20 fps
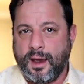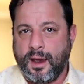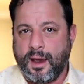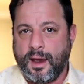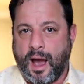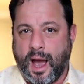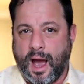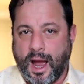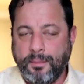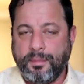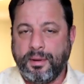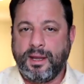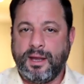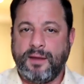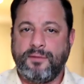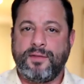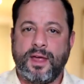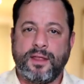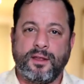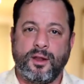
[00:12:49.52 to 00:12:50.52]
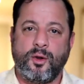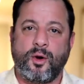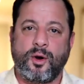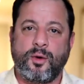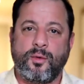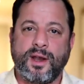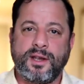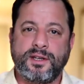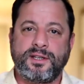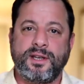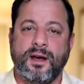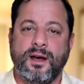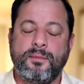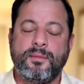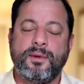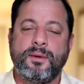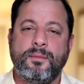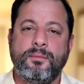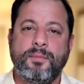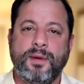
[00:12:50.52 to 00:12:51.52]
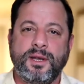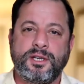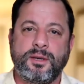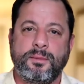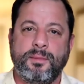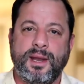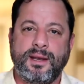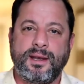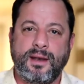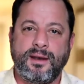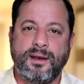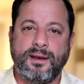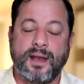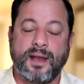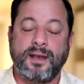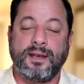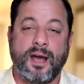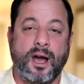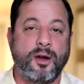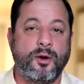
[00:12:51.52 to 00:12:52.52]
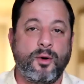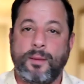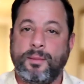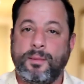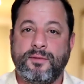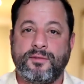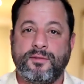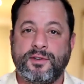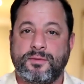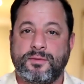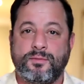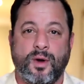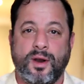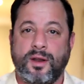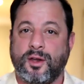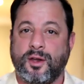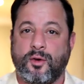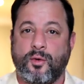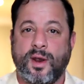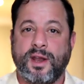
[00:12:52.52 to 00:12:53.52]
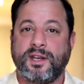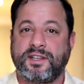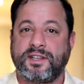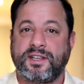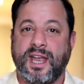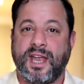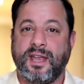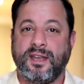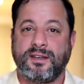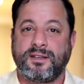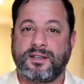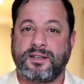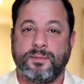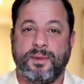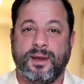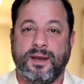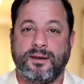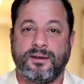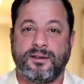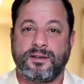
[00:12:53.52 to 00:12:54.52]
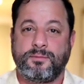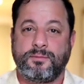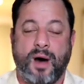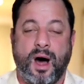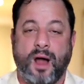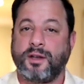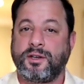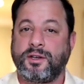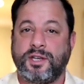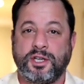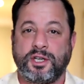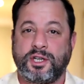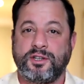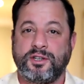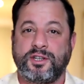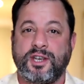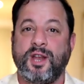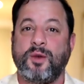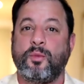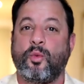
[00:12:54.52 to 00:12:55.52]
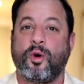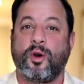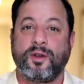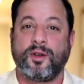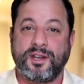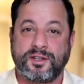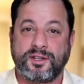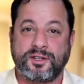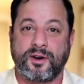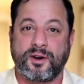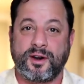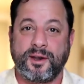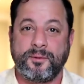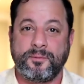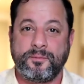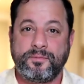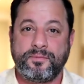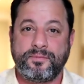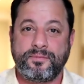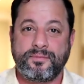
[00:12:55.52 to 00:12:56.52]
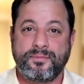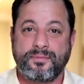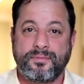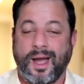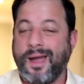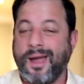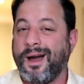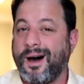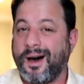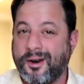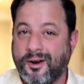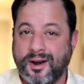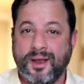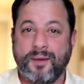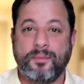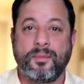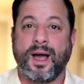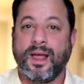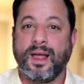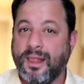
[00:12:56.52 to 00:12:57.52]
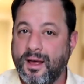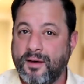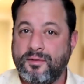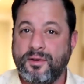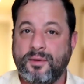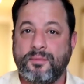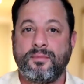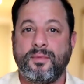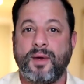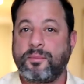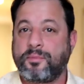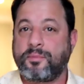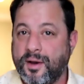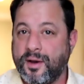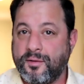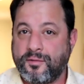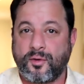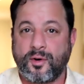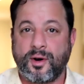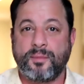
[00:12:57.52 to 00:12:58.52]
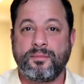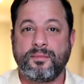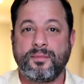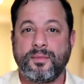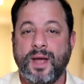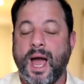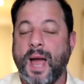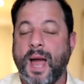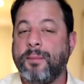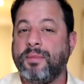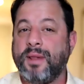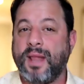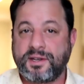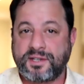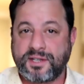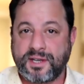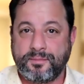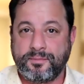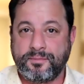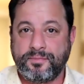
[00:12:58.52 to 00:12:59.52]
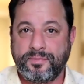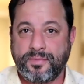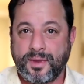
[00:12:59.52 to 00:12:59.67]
I believe that the Lord raised up Benjamin Netanyahu. I believe he's one of the greatest statesmen, politicians in world history. I honor him. I love him. I pray for him. I bless him.